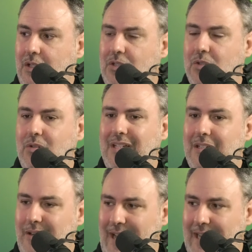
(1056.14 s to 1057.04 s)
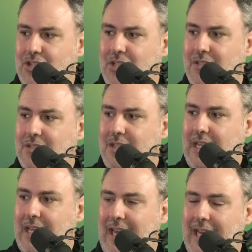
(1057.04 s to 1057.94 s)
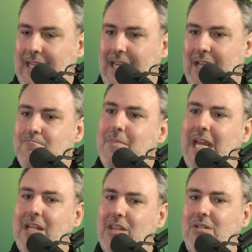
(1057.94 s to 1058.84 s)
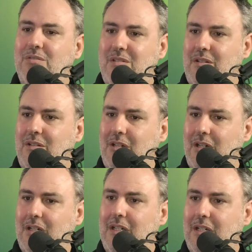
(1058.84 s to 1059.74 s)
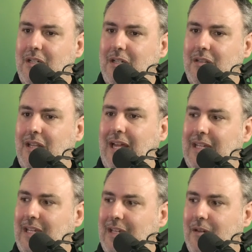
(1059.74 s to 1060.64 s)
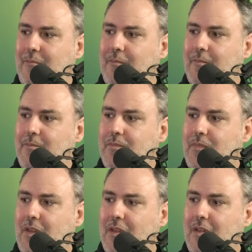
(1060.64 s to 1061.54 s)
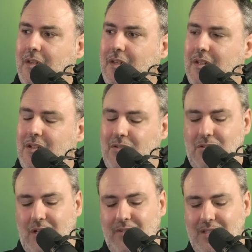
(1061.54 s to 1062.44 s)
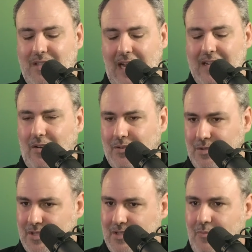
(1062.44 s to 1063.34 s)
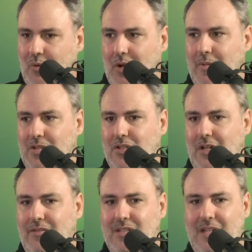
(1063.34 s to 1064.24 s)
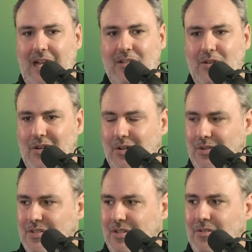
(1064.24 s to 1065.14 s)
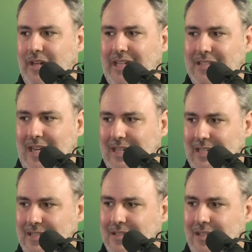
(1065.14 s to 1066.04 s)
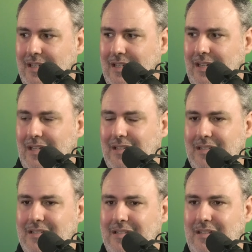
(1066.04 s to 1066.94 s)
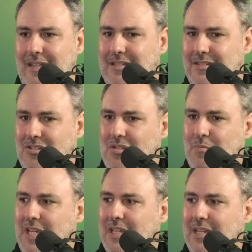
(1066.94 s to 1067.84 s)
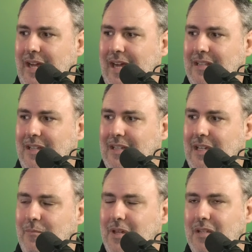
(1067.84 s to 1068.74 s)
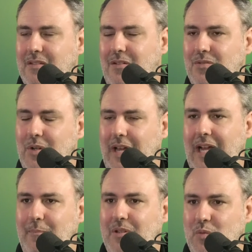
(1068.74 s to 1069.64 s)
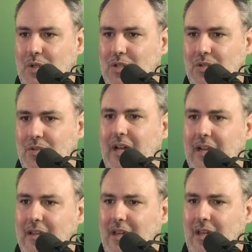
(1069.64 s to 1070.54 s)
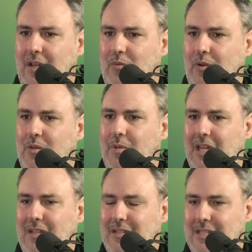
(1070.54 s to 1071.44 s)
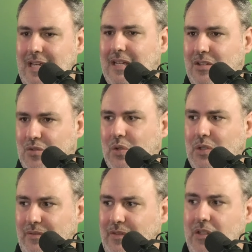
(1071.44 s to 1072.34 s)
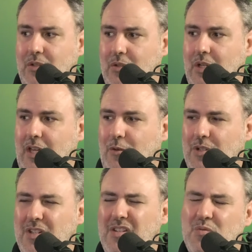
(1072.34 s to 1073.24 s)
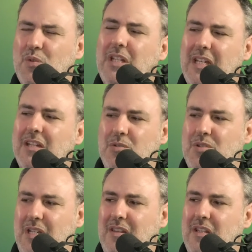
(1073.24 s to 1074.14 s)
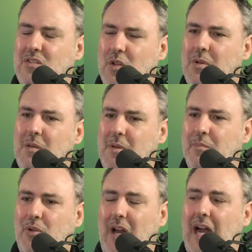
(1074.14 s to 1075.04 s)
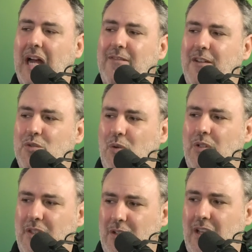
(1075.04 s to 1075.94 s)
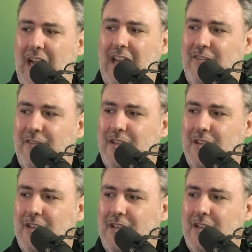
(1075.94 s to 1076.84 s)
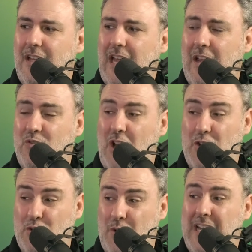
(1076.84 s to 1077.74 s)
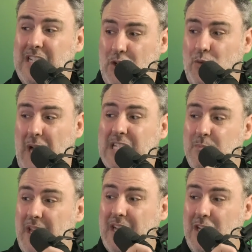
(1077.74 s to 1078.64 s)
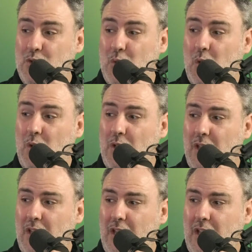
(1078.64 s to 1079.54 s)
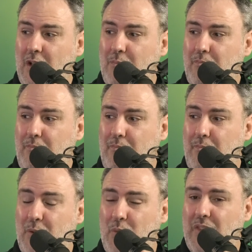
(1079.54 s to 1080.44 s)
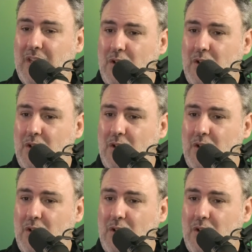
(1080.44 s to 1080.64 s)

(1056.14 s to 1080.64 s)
your interactions, and make those look like him. Shove aside all your disappointments, shove aside your hurts and your anxieties, and let's just begin to act like him. Because here's what happens when you do that. When you begin to take control of you, which is really interesting that so many people are out of control in their life and are trying to grasp that control, but what they